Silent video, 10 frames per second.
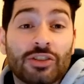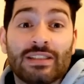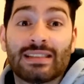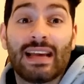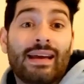
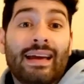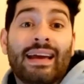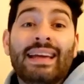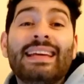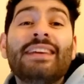say.
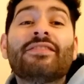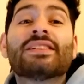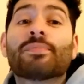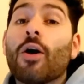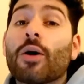He even
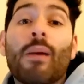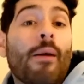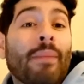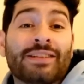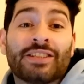spoke about
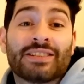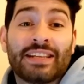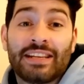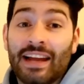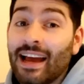Manchester
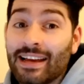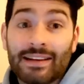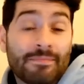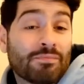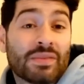United
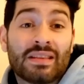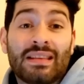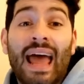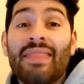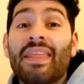
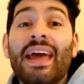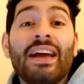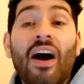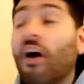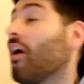and they
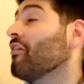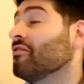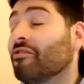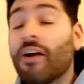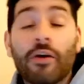are
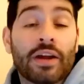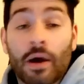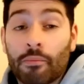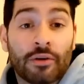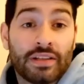very
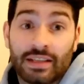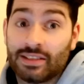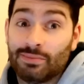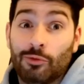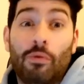unpredictable.